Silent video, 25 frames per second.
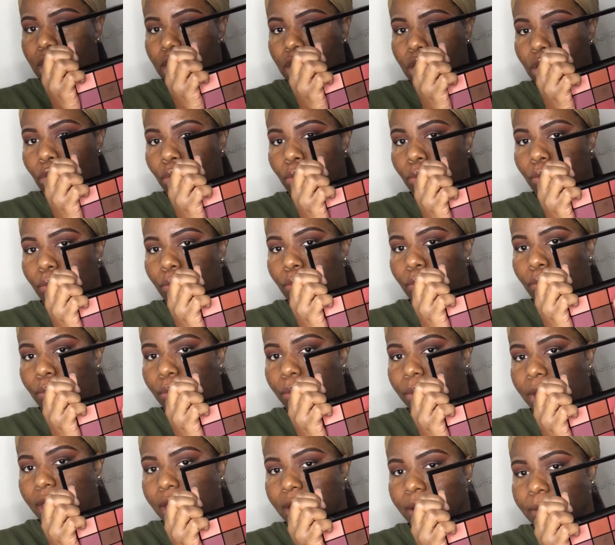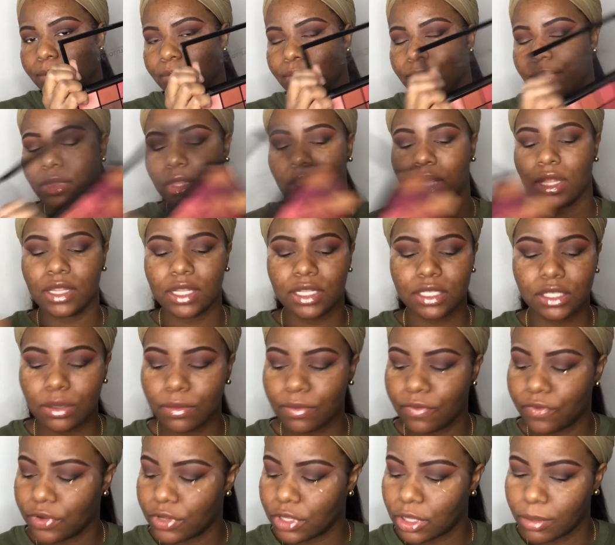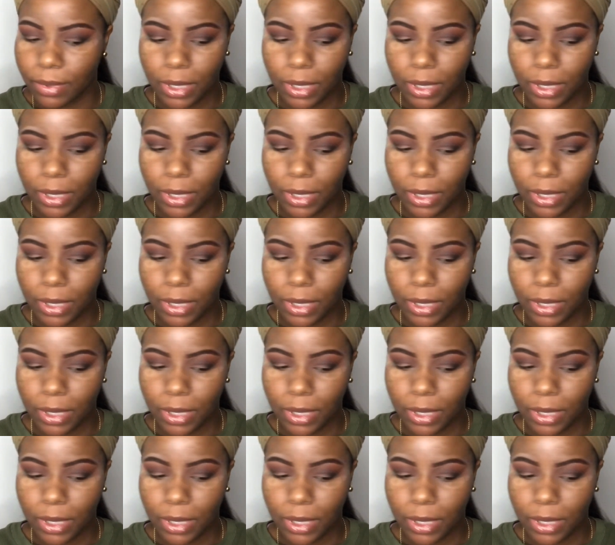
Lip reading: Nope, pink. Let's go for the